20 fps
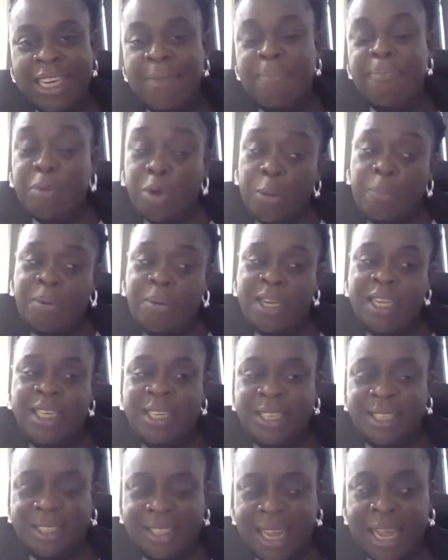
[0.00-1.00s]
Are they properly
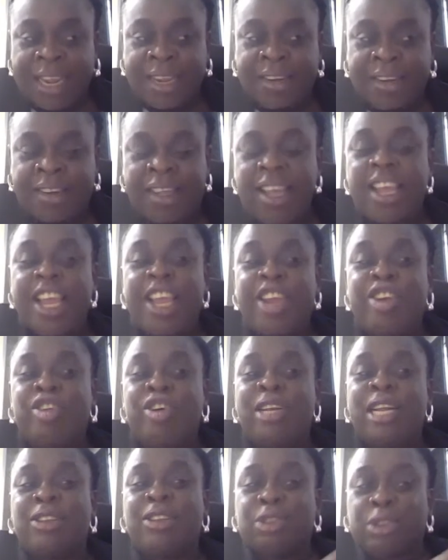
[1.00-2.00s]
designed in
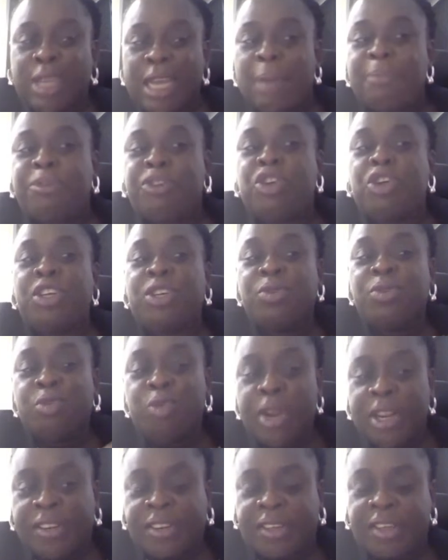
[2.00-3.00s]
order to capture the
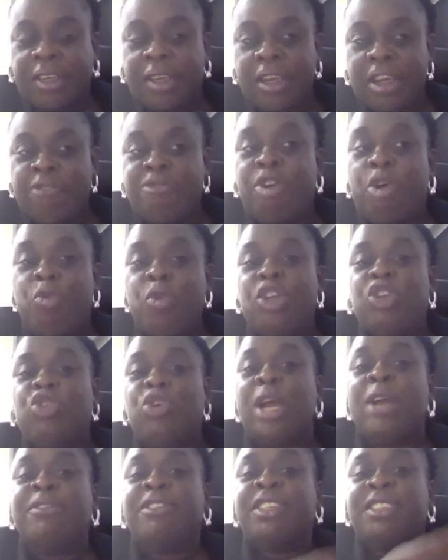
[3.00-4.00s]
risk for which
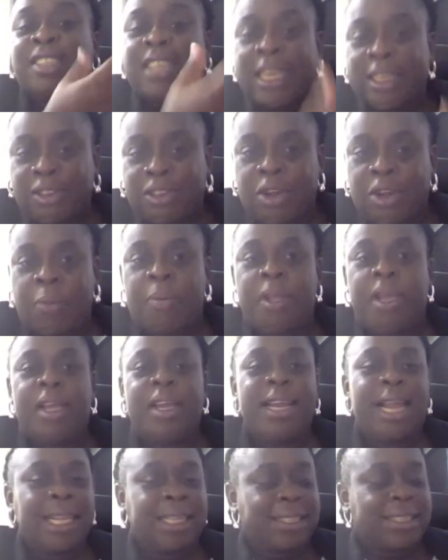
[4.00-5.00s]
you have set up
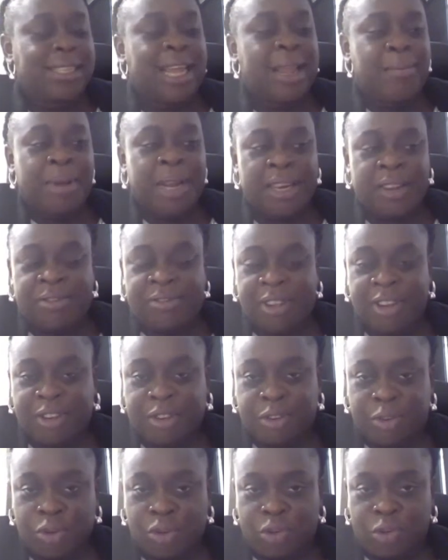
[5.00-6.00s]
that cyber
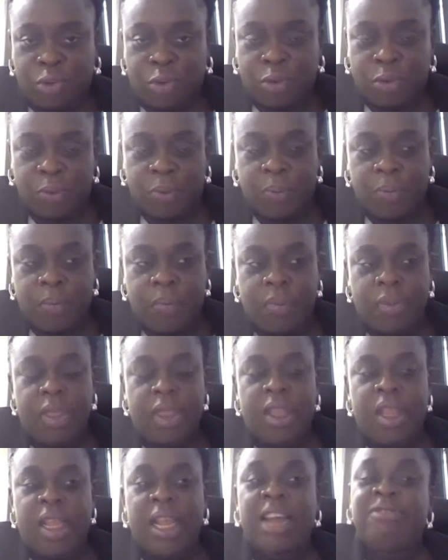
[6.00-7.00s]
defense control?
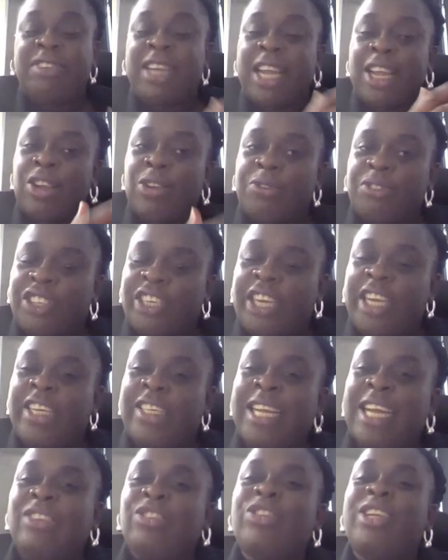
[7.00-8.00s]
After you've
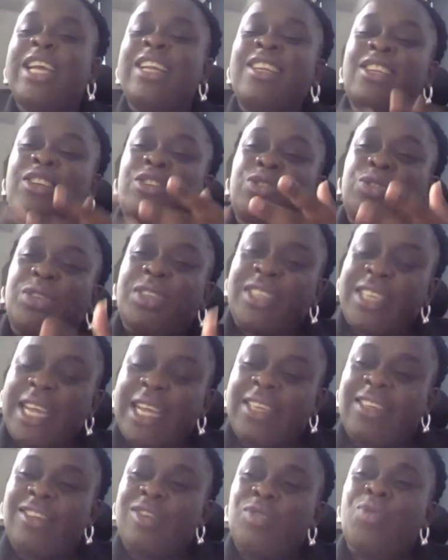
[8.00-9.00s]
checked that, you then need to
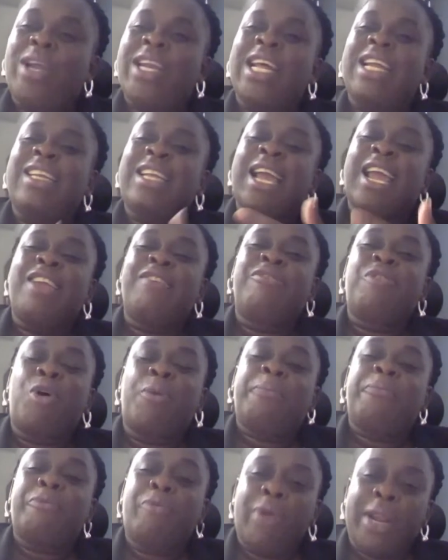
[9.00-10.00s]
test whether they are
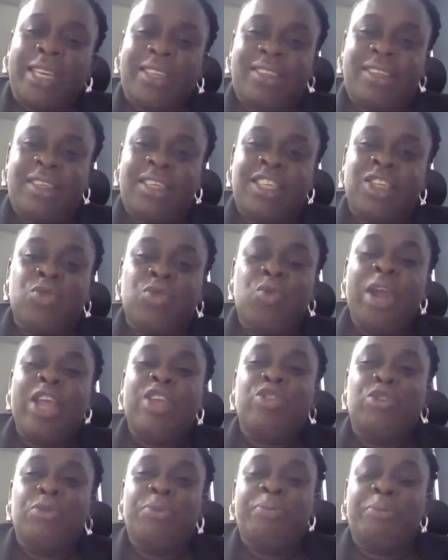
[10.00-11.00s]
operating the way
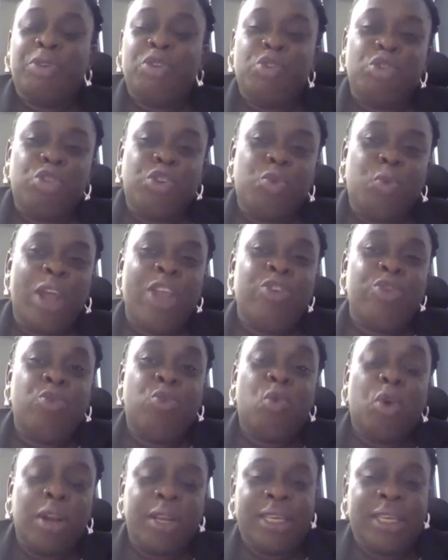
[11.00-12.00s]
you
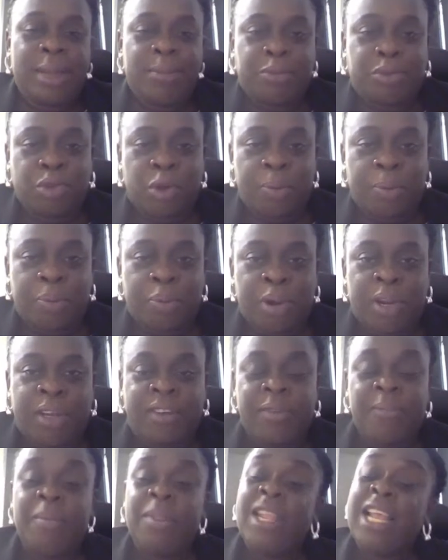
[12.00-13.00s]
want them to
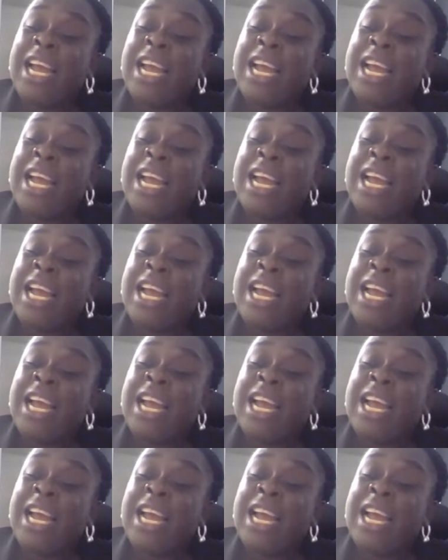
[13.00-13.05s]
operate.